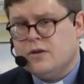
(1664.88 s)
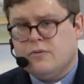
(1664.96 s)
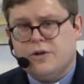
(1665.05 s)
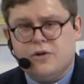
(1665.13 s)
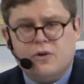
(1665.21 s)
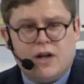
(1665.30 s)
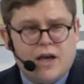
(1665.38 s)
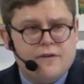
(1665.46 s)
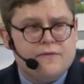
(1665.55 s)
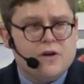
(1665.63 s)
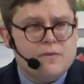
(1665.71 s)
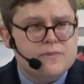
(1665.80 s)
When your
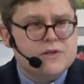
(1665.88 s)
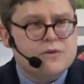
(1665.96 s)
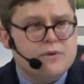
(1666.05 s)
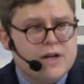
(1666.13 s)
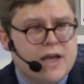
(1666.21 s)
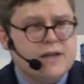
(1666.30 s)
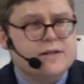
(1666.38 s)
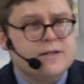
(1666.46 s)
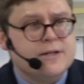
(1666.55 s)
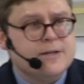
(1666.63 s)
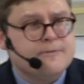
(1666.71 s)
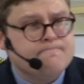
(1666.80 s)
life comes to an end,
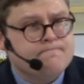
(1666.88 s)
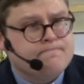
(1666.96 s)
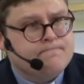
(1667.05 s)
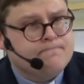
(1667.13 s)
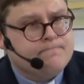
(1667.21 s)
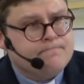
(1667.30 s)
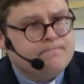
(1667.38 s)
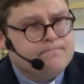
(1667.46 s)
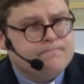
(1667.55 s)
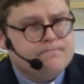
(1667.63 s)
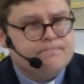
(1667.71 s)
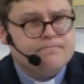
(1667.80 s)

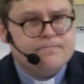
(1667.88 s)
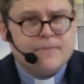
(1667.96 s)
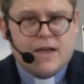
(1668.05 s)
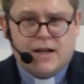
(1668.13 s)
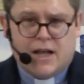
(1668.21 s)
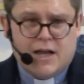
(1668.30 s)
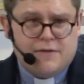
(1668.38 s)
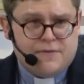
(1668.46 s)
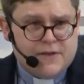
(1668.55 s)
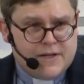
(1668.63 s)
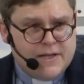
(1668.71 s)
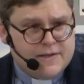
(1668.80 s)
that life
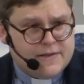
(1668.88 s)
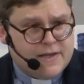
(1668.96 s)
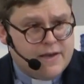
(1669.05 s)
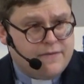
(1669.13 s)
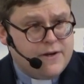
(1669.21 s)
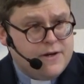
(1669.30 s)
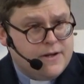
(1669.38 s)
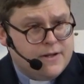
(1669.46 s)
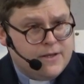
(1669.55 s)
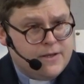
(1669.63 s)
that he has given,